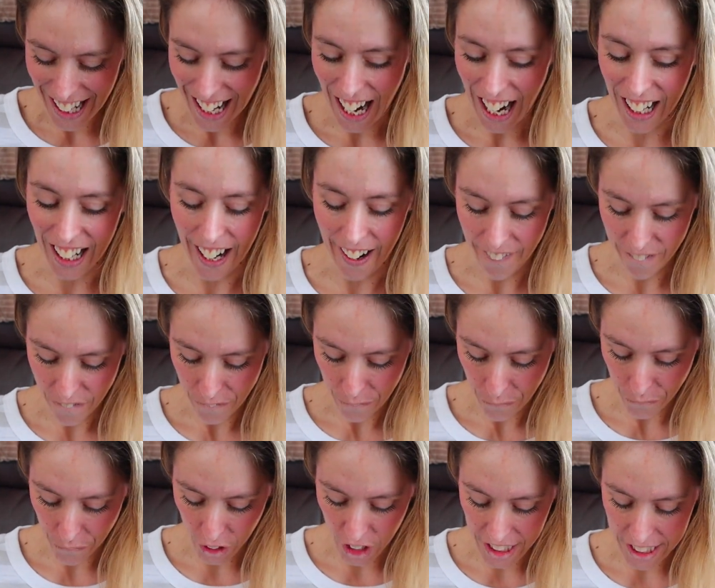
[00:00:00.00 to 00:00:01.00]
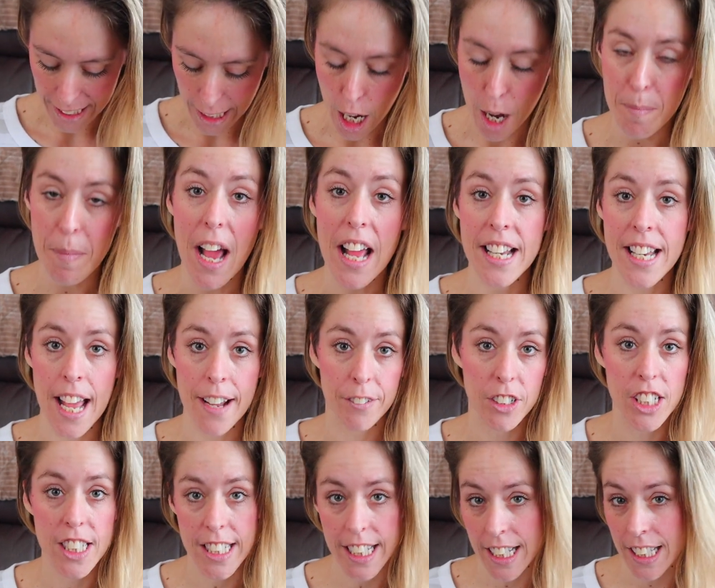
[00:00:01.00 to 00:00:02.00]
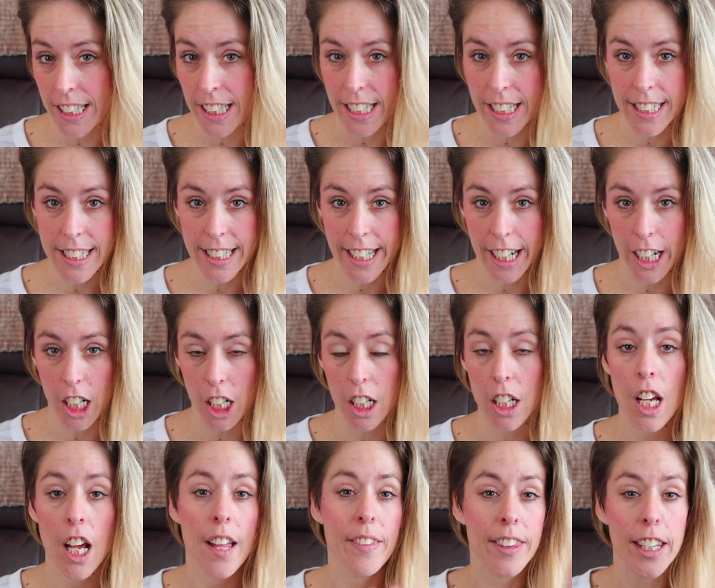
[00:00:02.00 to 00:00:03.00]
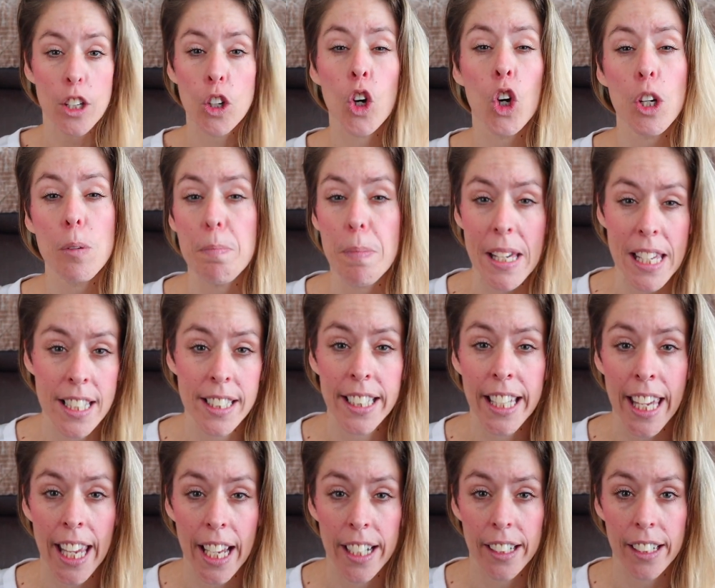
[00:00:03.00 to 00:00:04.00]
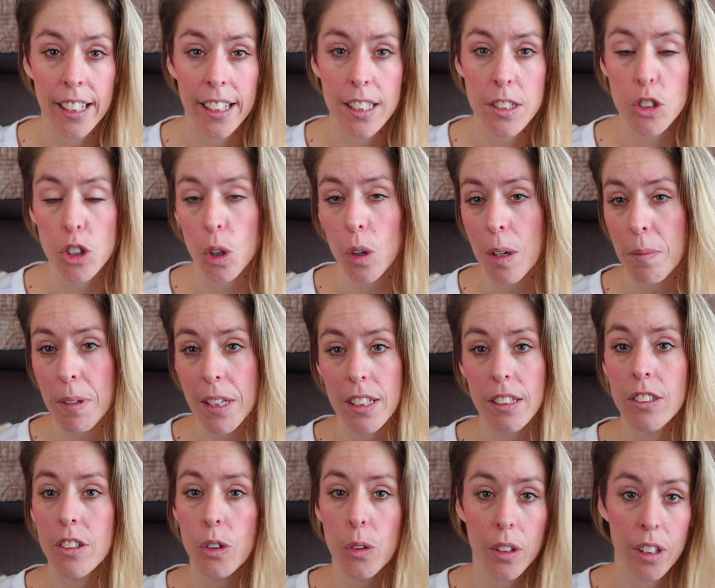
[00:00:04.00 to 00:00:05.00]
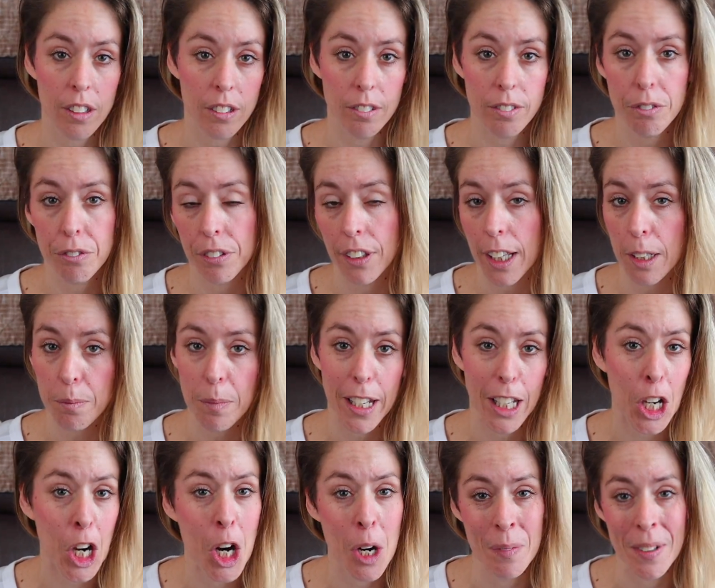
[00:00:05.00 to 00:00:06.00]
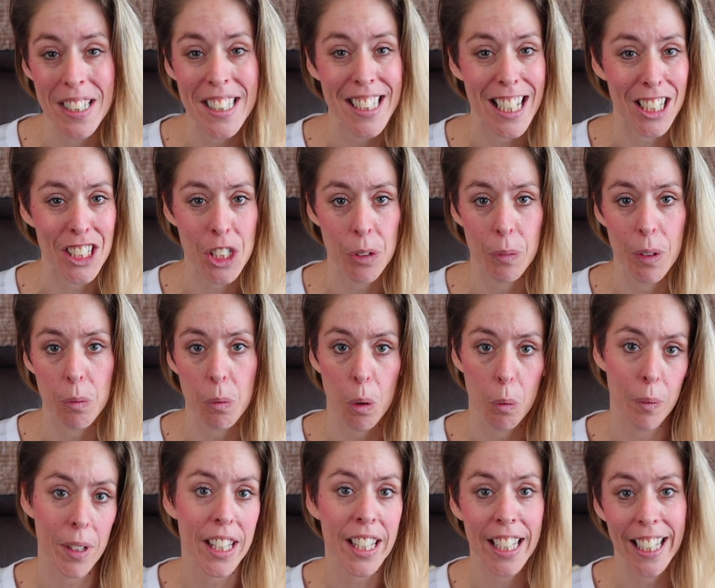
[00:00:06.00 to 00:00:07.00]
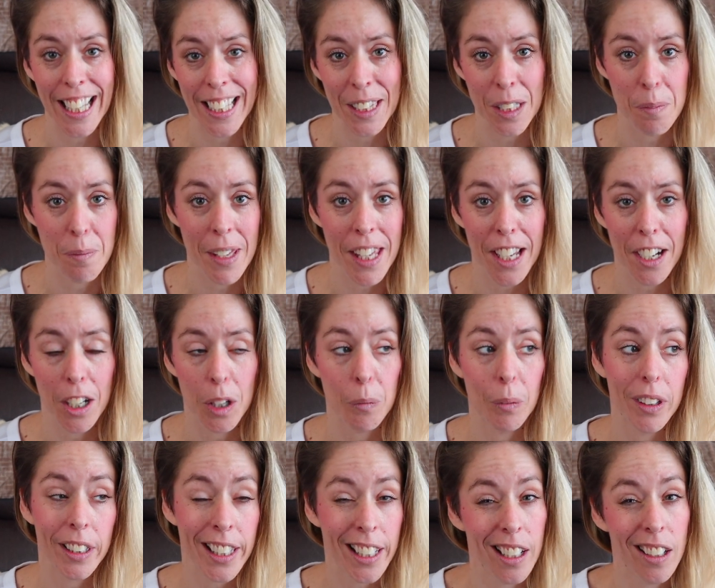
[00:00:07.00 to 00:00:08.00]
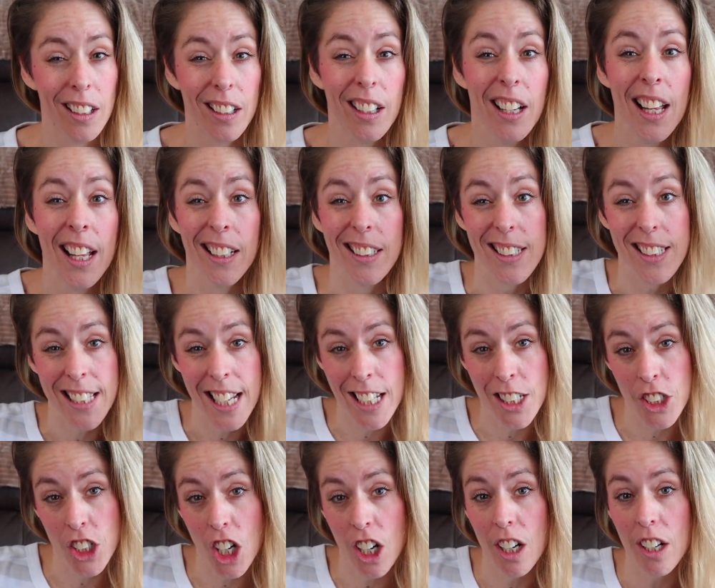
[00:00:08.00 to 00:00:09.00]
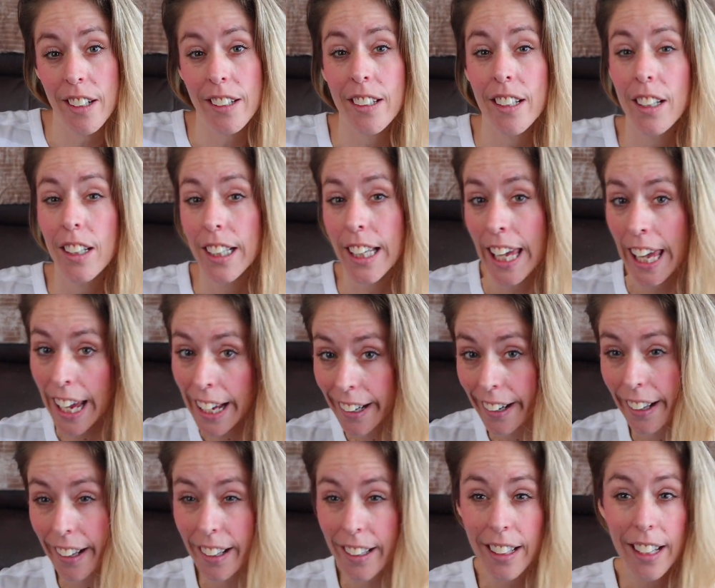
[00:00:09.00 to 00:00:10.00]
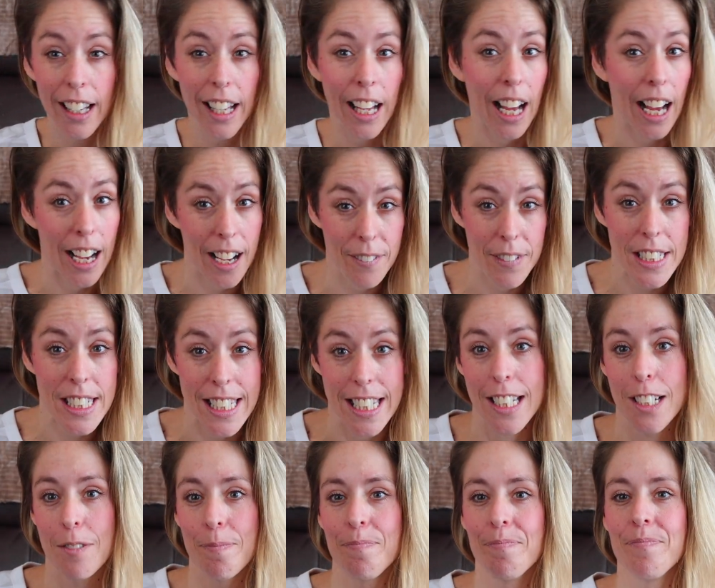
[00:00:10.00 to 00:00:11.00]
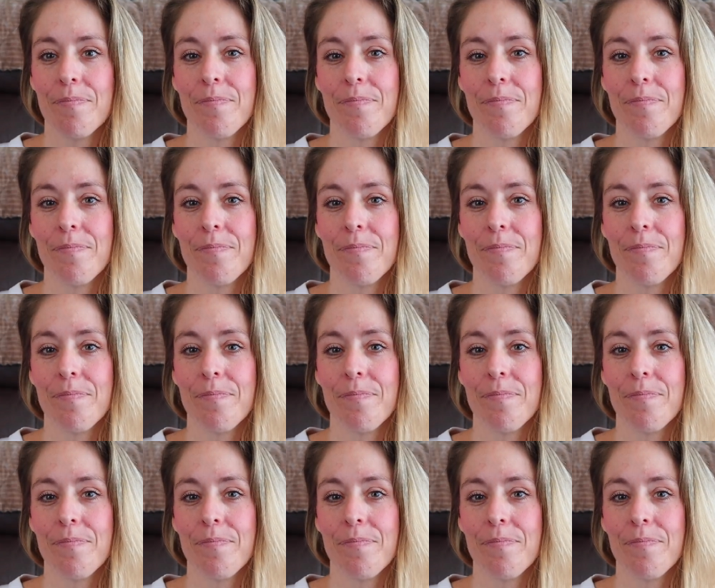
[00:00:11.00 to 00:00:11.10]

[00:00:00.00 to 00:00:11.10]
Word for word: All right, first up, never seen these here. They could be in Canada, so I mean, you can flood my comment section with, well, we can get them here. Well, here in St. John, Canada, I haven't seen them.